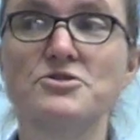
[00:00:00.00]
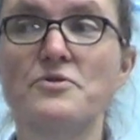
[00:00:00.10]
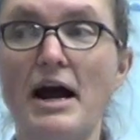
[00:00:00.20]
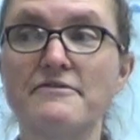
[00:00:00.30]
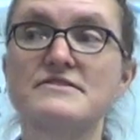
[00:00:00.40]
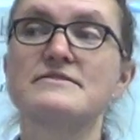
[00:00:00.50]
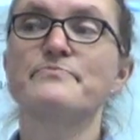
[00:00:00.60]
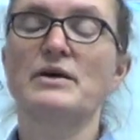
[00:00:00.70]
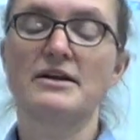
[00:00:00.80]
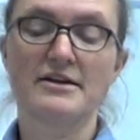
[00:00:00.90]
do graphs
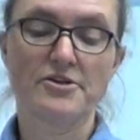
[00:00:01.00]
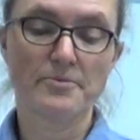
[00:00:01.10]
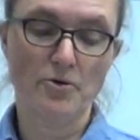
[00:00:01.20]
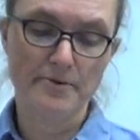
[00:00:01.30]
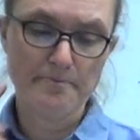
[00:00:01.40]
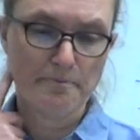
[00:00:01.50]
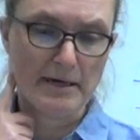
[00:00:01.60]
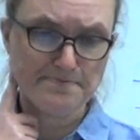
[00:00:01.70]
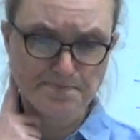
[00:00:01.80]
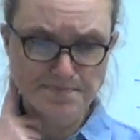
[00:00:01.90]
at another point.
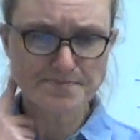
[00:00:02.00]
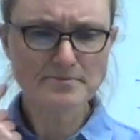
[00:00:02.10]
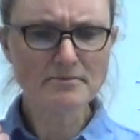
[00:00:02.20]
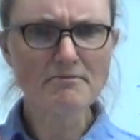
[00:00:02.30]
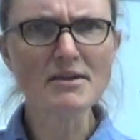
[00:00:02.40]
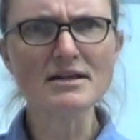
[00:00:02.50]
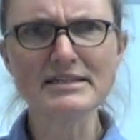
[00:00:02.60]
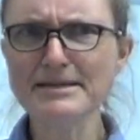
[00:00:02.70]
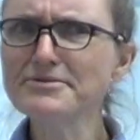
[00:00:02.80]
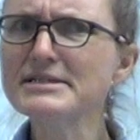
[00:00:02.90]
But
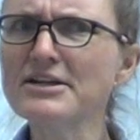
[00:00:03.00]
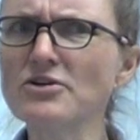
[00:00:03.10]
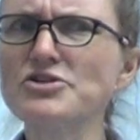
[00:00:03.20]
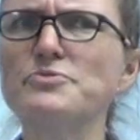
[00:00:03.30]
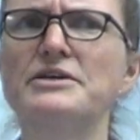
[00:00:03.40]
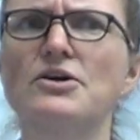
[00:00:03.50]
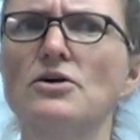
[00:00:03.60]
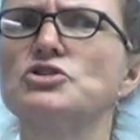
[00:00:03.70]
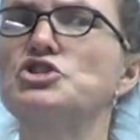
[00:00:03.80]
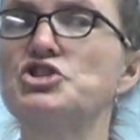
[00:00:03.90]
tables can also be
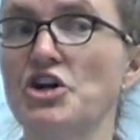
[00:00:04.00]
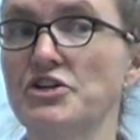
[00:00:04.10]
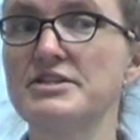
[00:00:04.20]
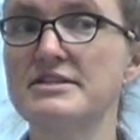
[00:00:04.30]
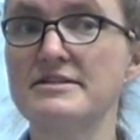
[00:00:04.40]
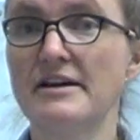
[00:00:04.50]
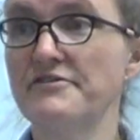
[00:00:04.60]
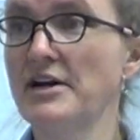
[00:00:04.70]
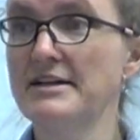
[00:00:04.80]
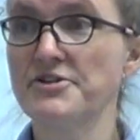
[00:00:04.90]
called charts. Have
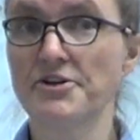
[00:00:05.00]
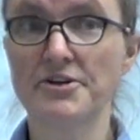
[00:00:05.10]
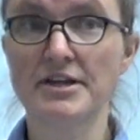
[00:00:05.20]
you guys heard?